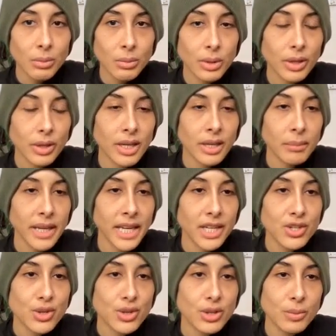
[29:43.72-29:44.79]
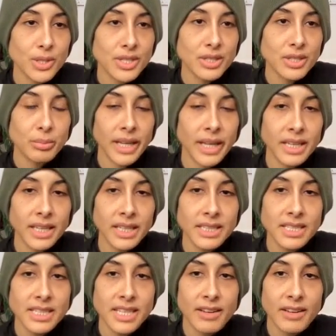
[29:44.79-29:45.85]
we're going to make sure that we're still bending
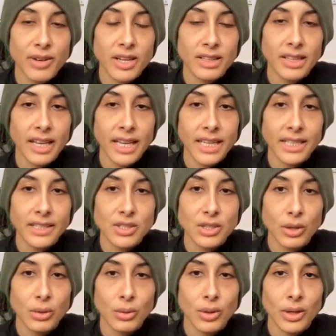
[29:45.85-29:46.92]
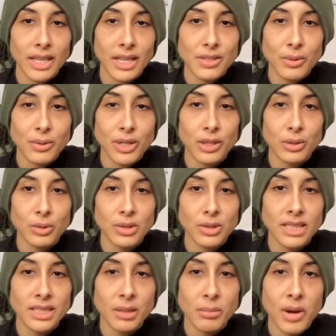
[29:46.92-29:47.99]
into that front leg. So as we're in
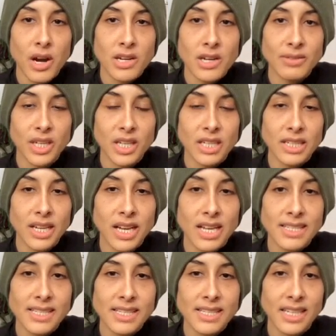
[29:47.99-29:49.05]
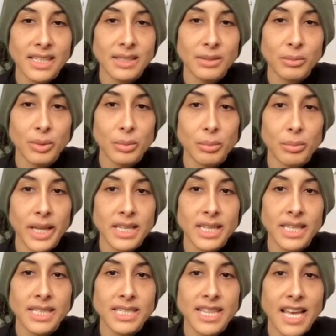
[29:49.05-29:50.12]
Uttita Parsva Konasana, we're
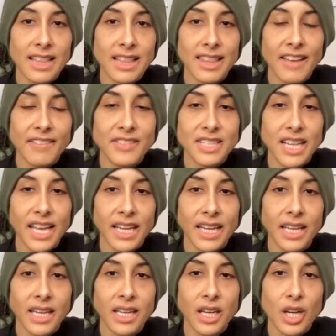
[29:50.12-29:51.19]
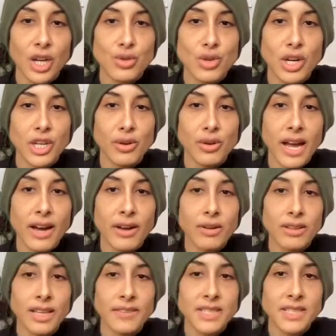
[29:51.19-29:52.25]
bending into that left leg. Draw your
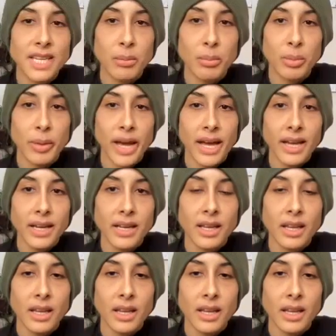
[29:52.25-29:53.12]
outer left hip back.